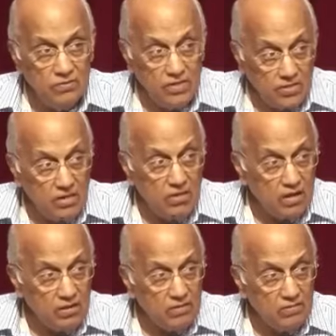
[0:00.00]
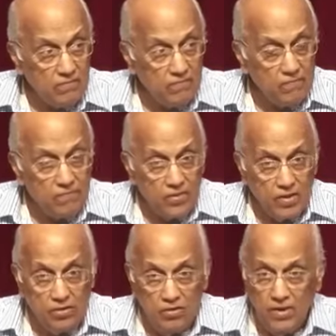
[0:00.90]
He said that.
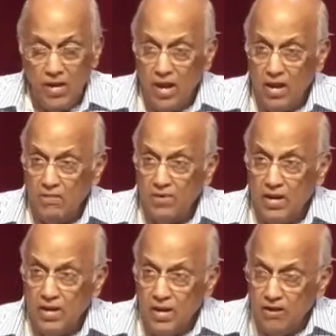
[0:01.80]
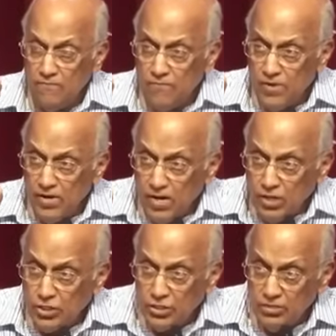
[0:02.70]
You'll be hated by every
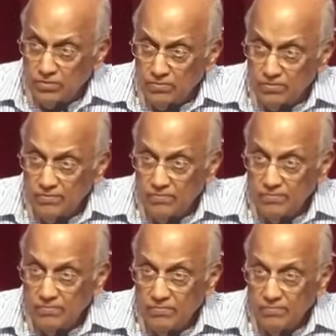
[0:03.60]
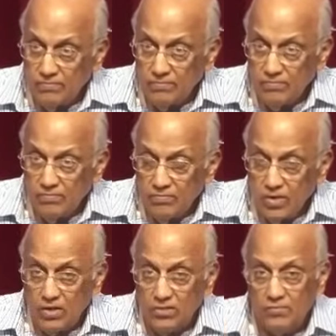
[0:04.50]
nation
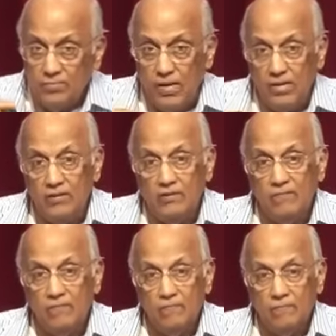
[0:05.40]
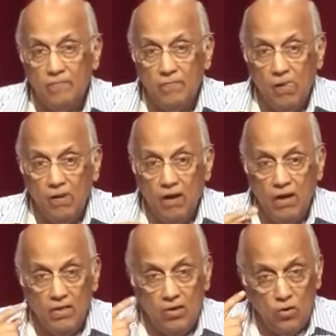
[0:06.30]
because of me.
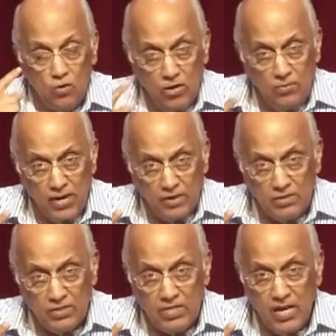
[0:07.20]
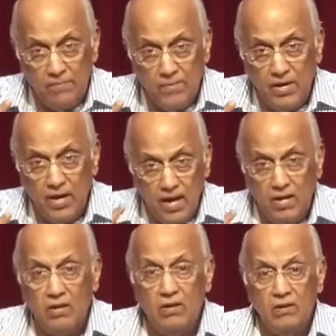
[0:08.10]
And the only way to escape being
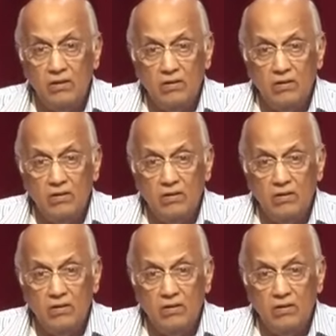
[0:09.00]
hated